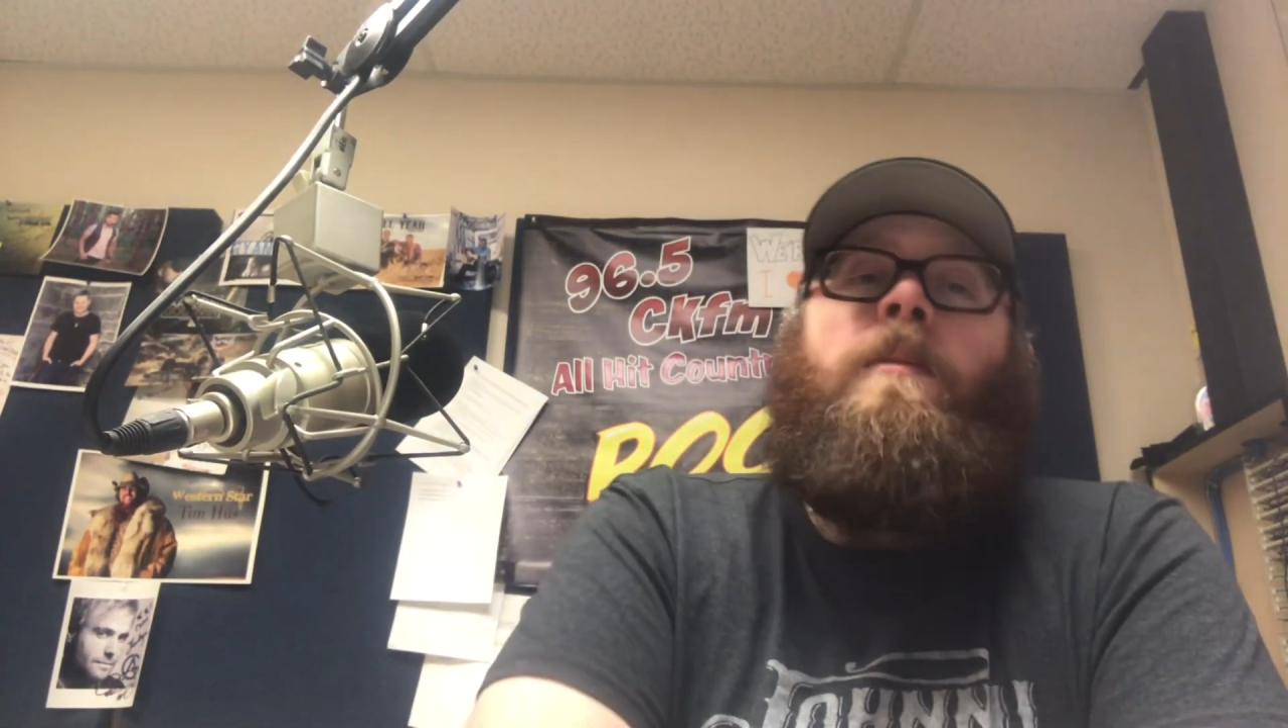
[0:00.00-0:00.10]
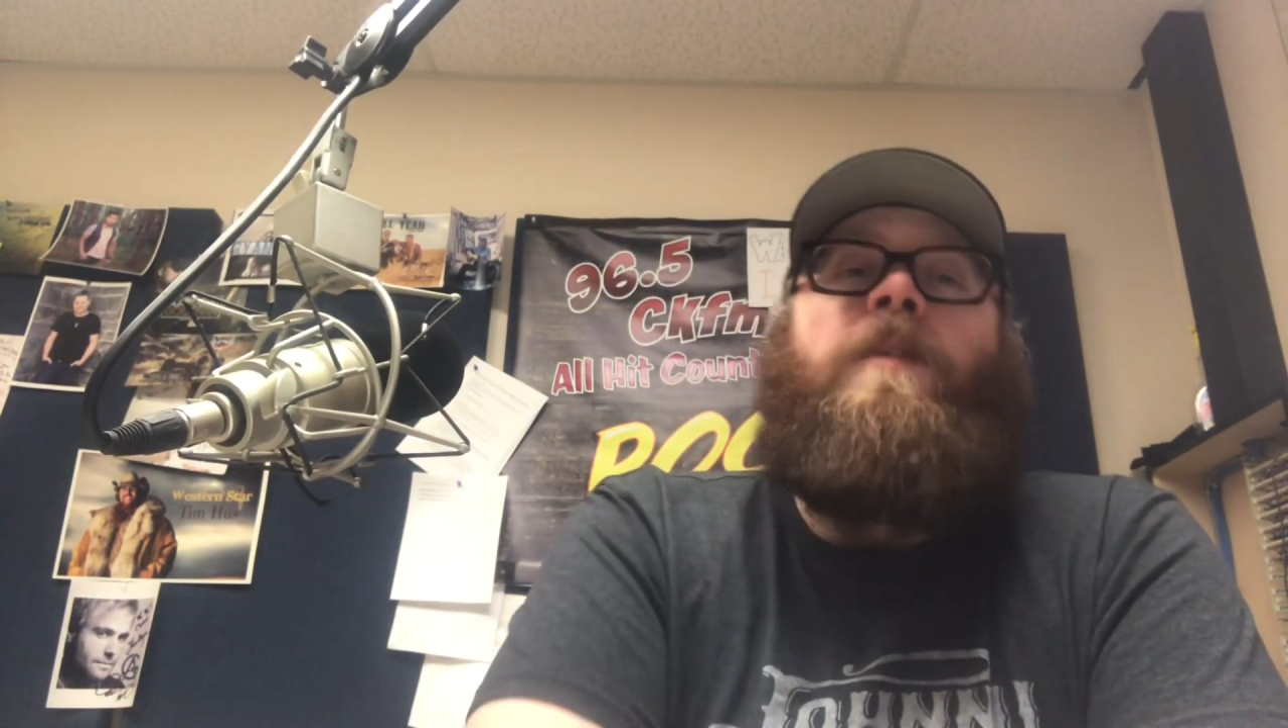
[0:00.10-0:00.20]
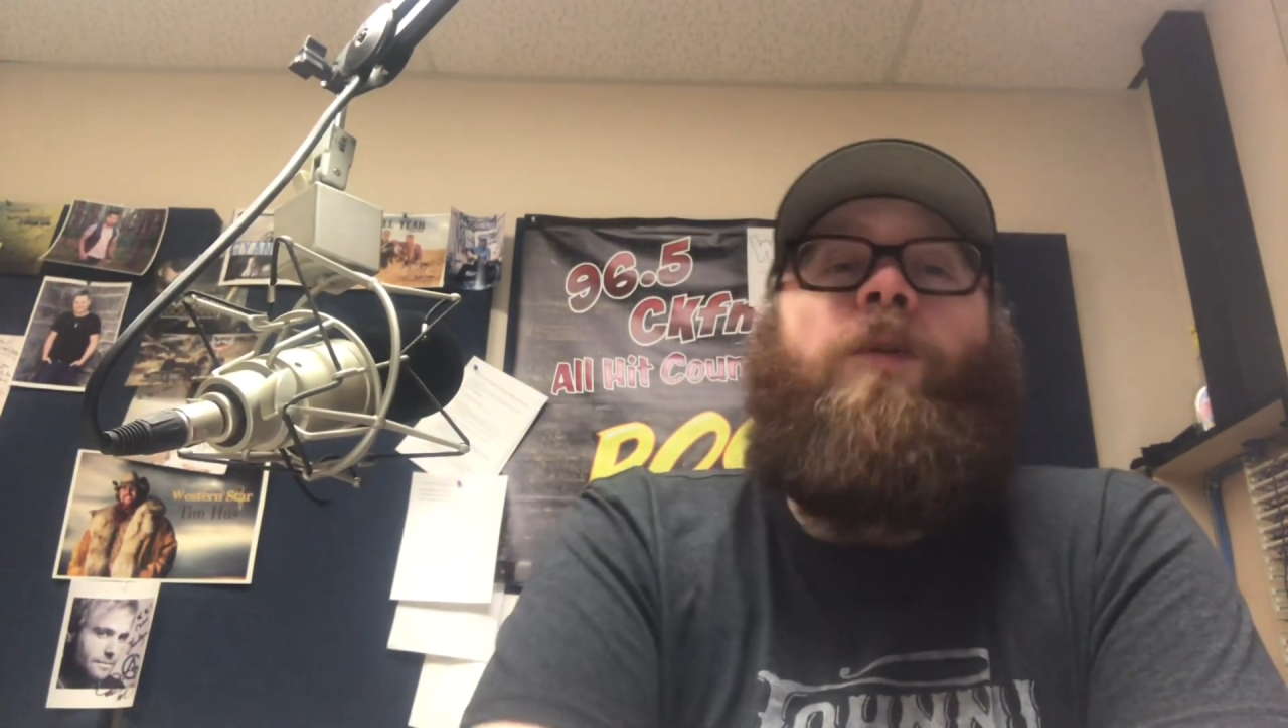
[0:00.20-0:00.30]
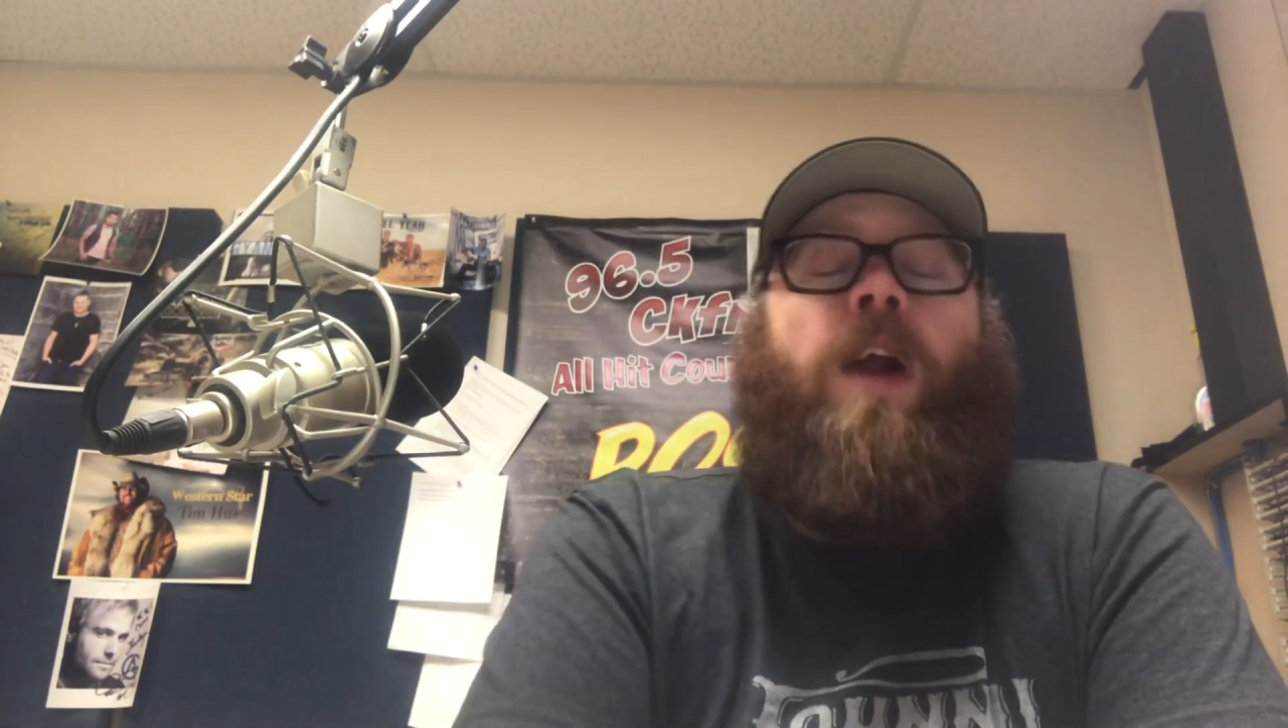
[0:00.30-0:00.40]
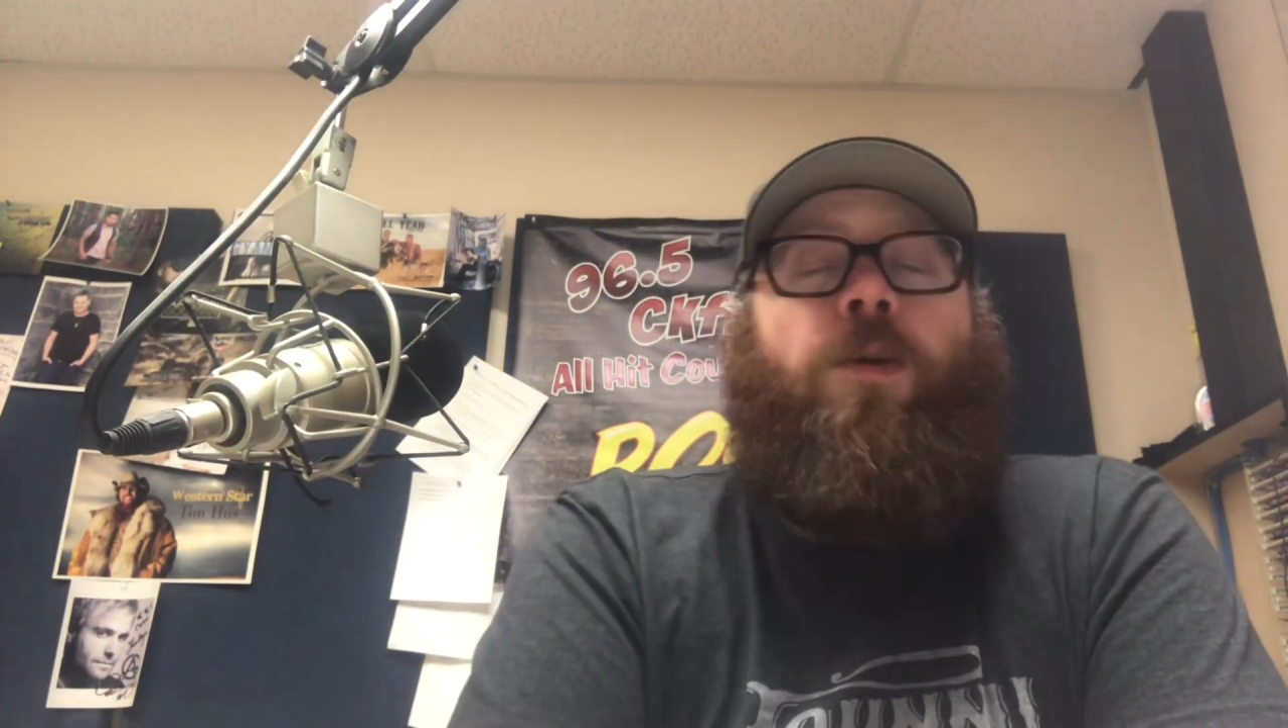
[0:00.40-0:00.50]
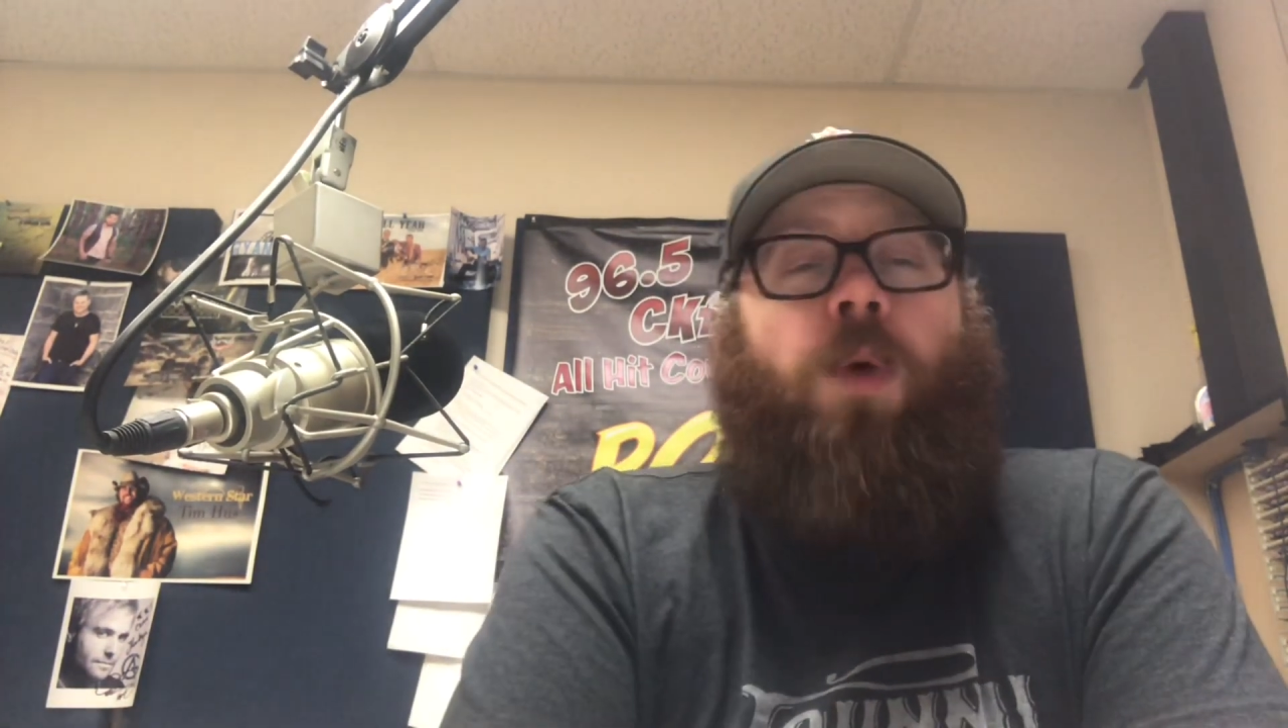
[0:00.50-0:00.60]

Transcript: but for a